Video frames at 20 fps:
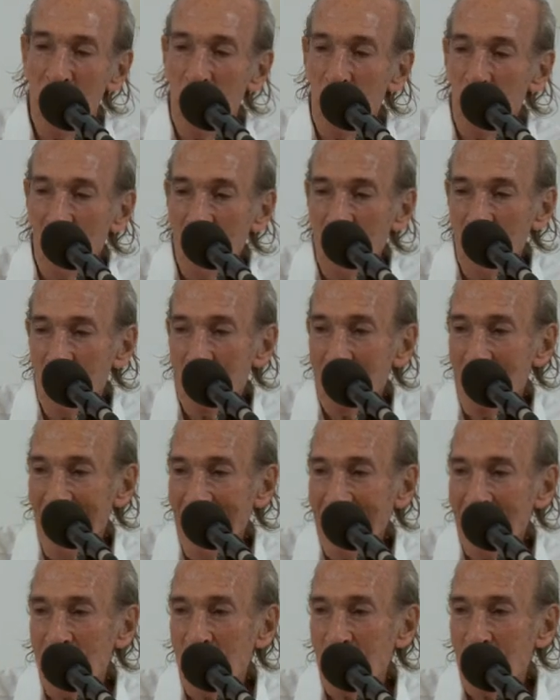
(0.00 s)
Which
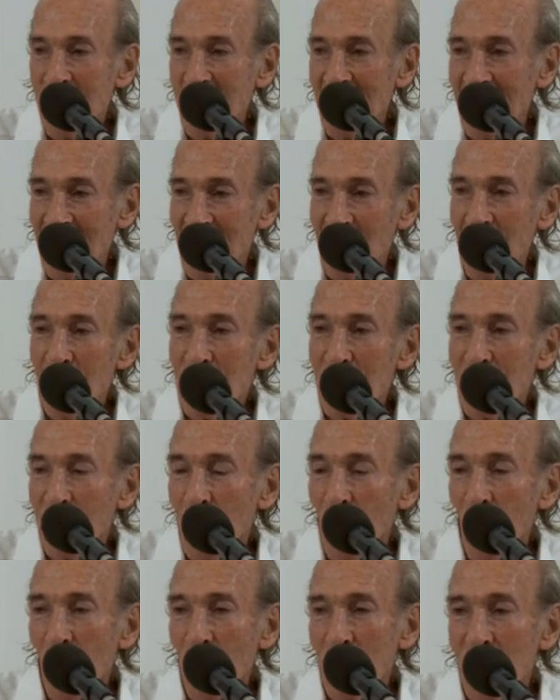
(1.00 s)
reminds me of
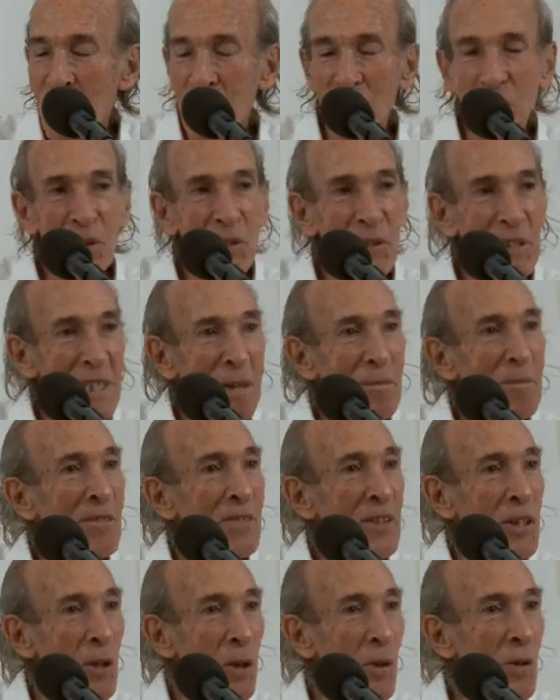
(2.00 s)
also some of
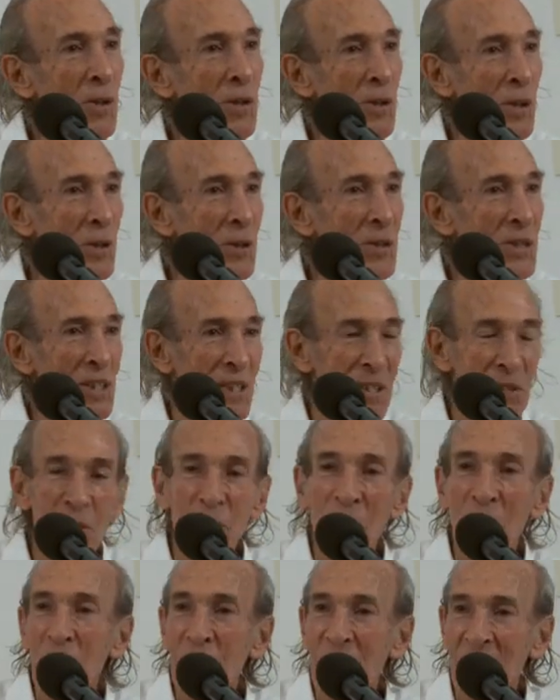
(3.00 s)
the old roses,
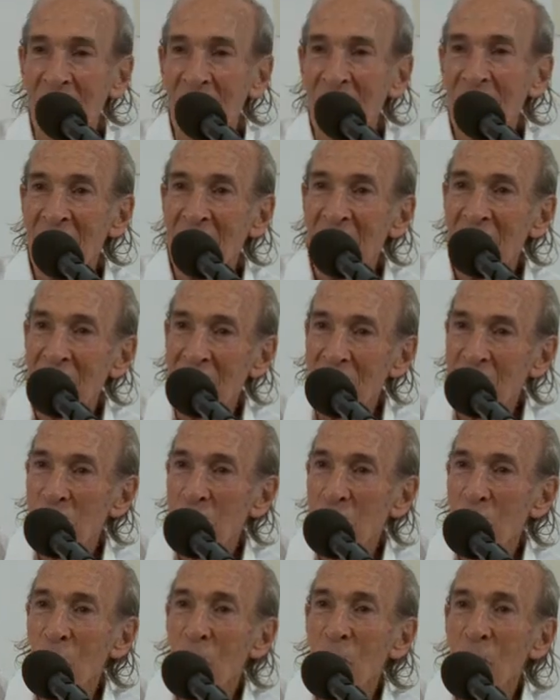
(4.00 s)
you know, the
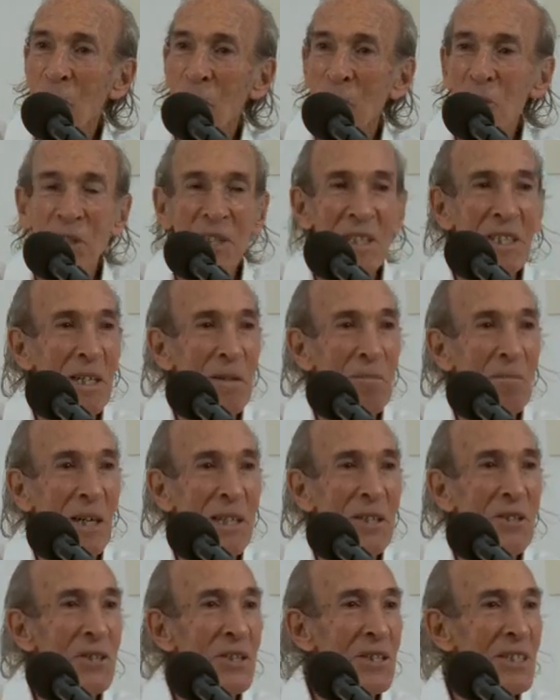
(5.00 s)
small roses in
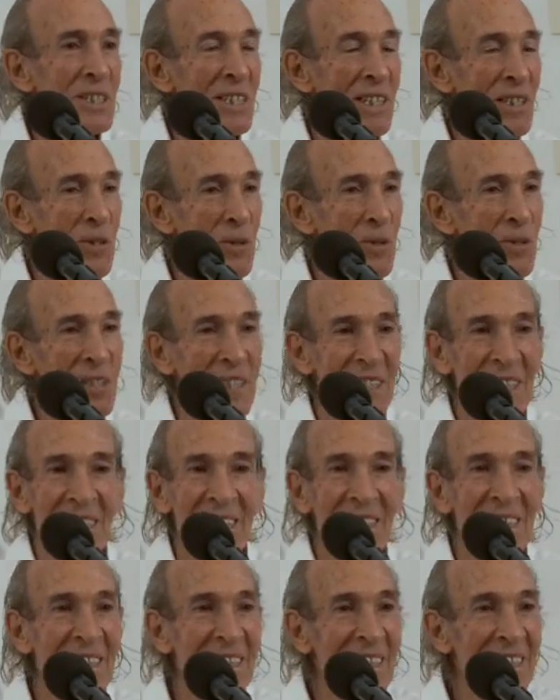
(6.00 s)
bunches that you
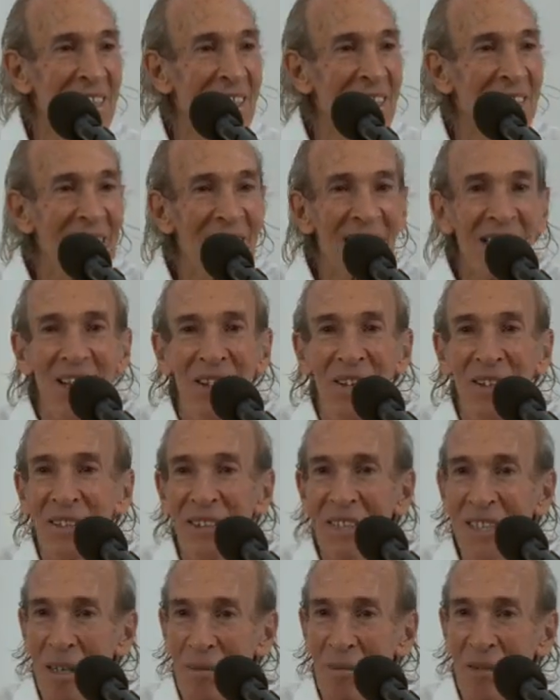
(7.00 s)
see on
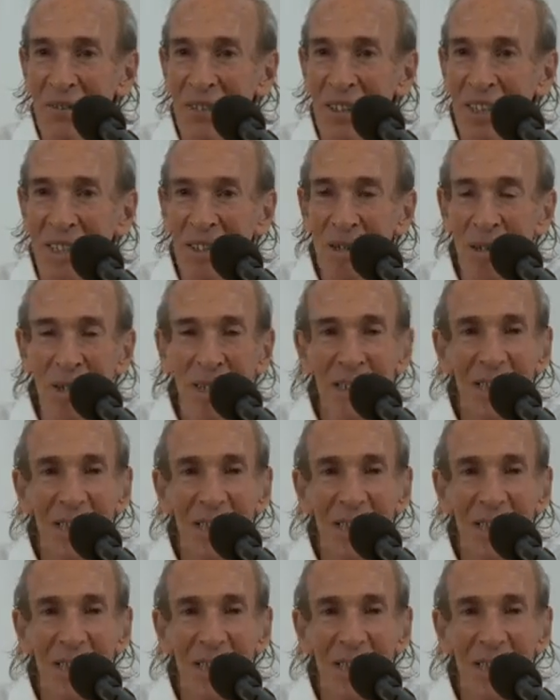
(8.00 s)
some of the